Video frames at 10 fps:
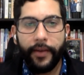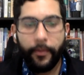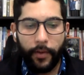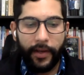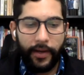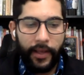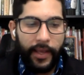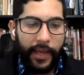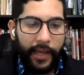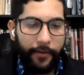When
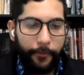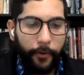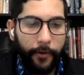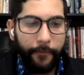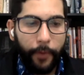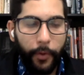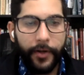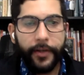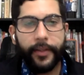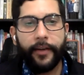informed
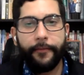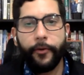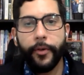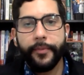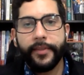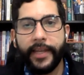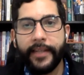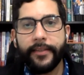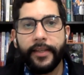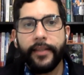voters and informed
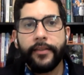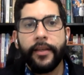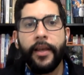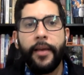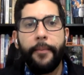citizens